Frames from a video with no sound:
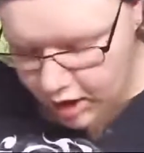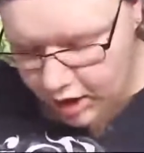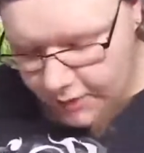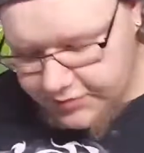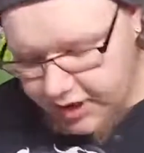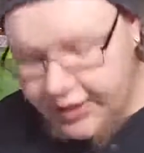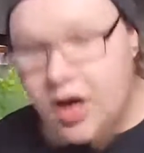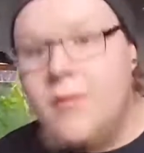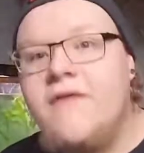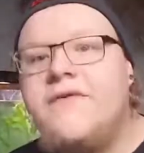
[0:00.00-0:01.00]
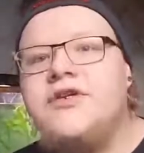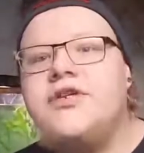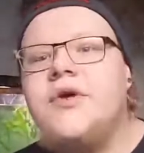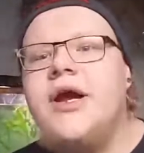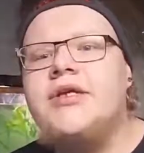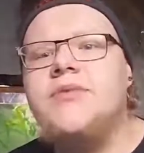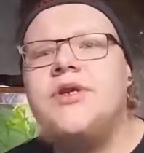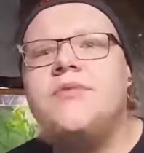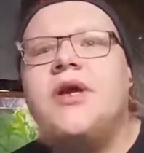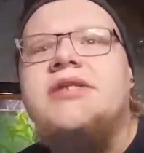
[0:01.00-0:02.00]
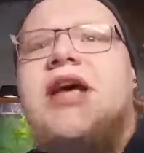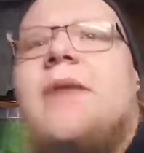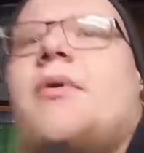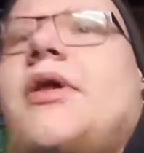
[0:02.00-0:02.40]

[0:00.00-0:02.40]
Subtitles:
I'm trying to get all my fish trained when I tap on.